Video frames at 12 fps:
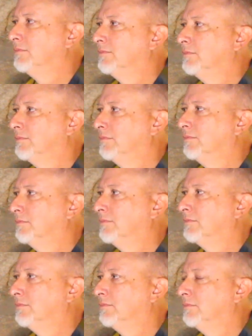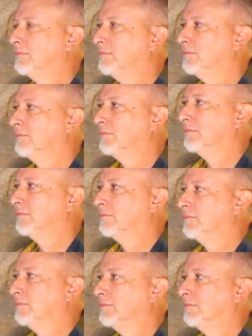
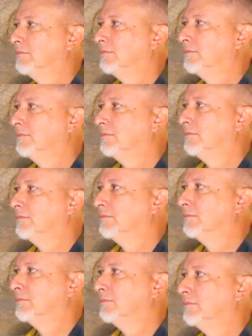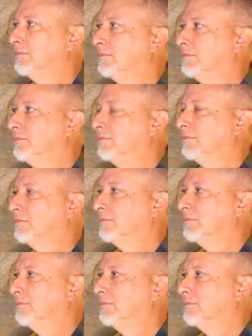(silent)